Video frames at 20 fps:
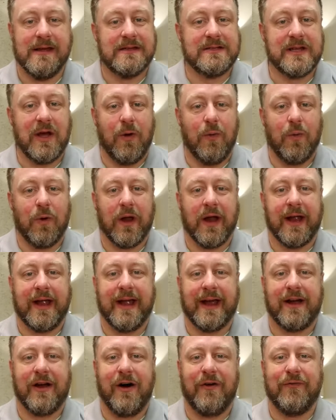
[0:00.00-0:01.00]
So we're going to
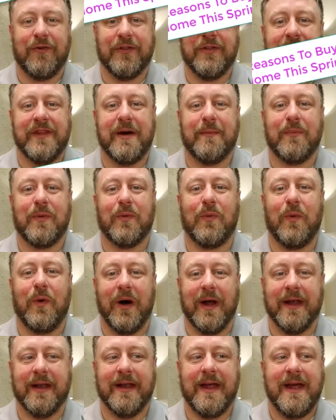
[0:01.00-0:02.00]
kick off with number
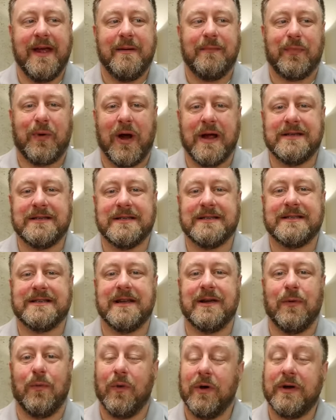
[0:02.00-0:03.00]
one. Prices
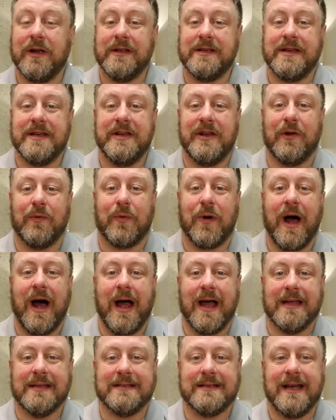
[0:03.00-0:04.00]
will continue to
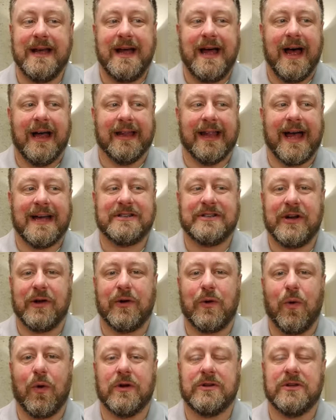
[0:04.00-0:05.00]
rise. Last year,
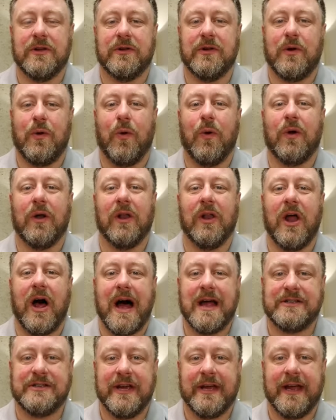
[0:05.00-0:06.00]
Core,
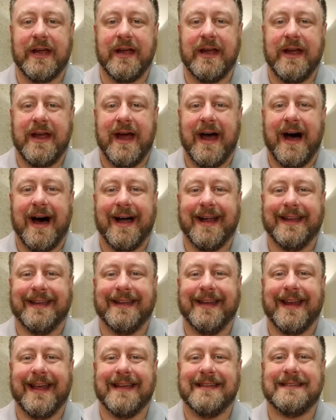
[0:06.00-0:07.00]
CoreLogic uh,
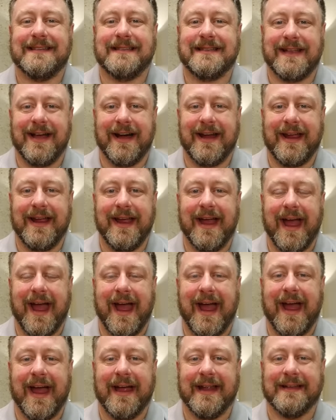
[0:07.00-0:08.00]
did a study
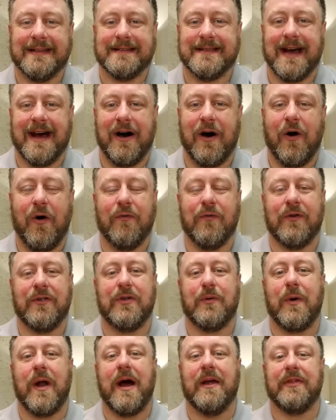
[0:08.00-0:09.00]
and uh, over
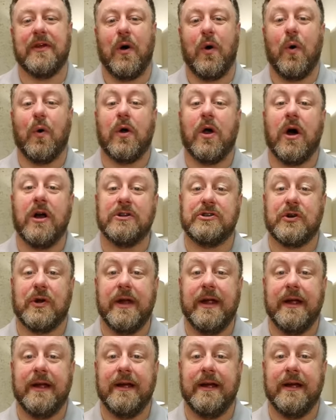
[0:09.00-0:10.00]
throughout the whole country.